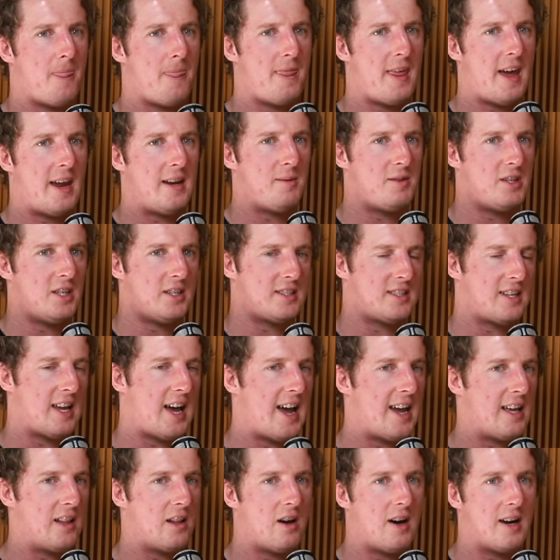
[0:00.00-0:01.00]
they'd just
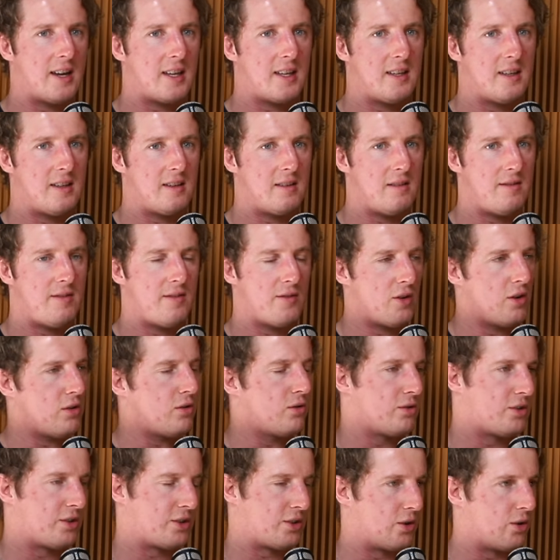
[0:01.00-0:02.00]
say, like, if you've got
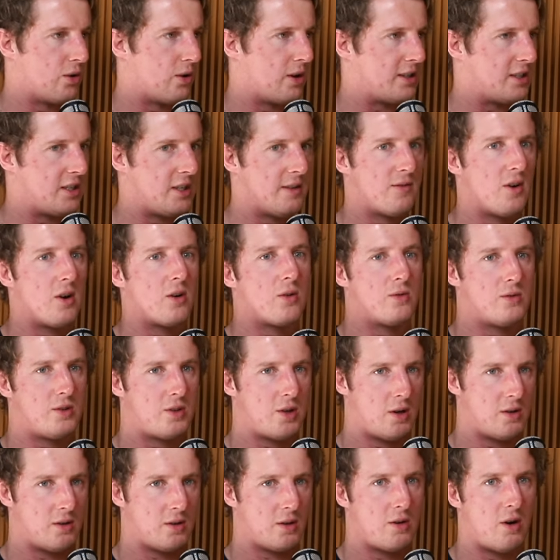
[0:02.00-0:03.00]
good stories and you've got
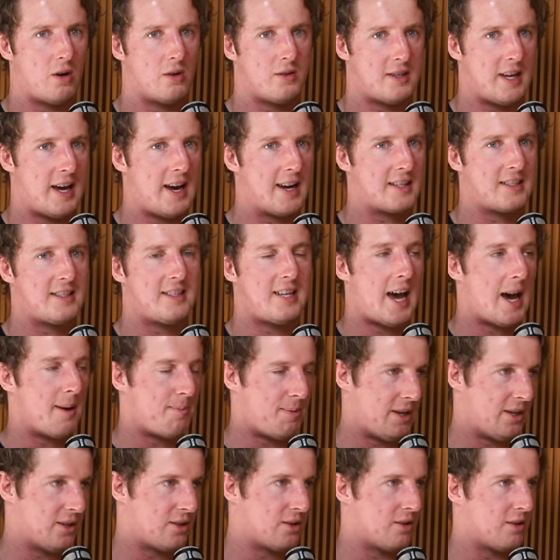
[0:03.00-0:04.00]
good contacts,
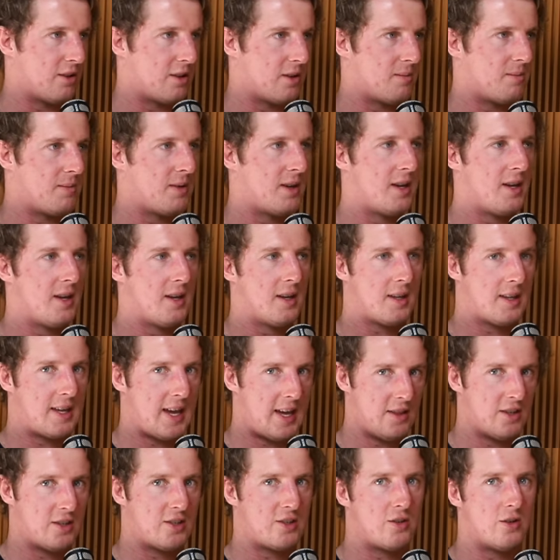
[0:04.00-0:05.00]
tap into them,
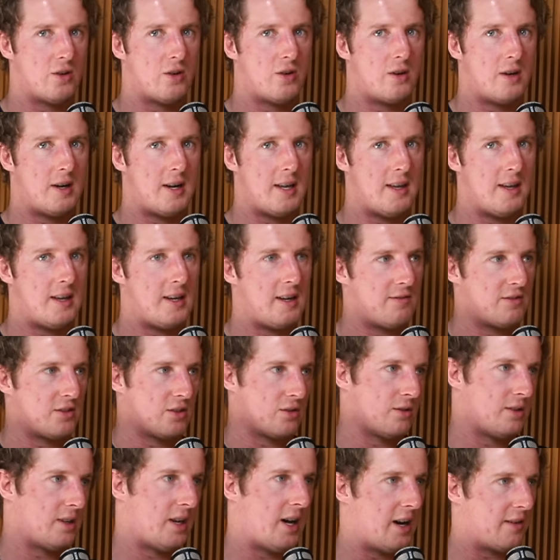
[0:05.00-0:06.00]
get the story, and if it's
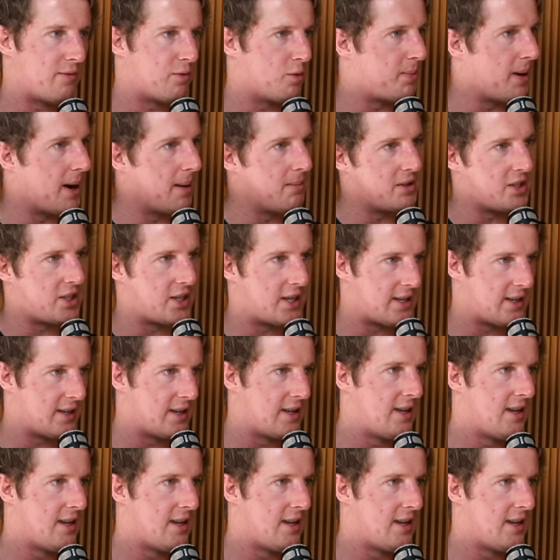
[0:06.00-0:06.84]
good enough, we'll publish it.